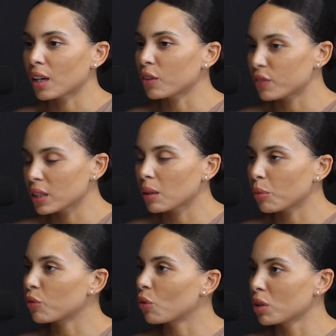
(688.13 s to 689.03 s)
and I'd seen it
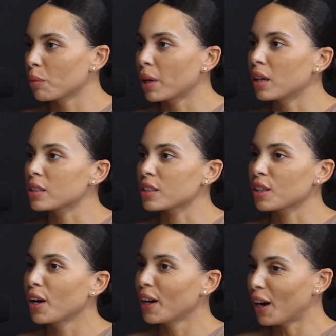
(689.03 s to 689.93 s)
before in the past, and